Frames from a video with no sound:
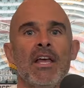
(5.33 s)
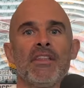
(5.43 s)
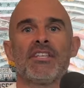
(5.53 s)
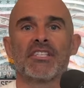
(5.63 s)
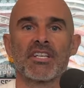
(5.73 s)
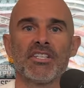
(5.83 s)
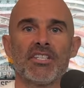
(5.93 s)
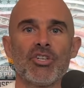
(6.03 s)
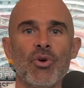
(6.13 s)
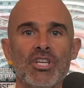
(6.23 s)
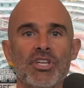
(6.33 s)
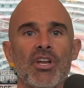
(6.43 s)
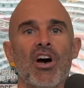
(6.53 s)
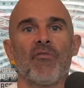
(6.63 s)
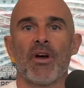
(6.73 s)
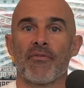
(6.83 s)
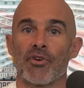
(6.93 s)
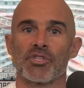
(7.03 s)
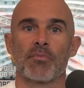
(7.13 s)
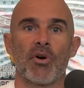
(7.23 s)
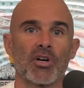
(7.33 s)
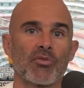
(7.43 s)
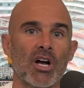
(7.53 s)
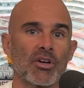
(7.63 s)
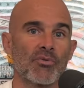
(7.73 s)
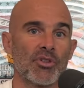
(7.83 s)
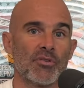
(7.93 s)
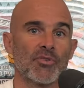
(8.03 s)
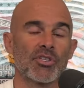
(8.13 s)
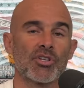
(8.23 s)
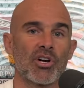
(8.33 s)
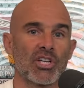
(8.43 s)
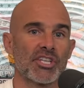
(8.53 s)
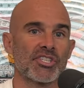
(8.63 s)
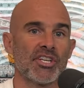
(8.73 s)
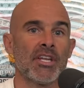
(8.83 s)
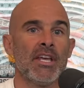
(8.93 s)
This is a continuation of my first punk rock rhythm guitar lesson.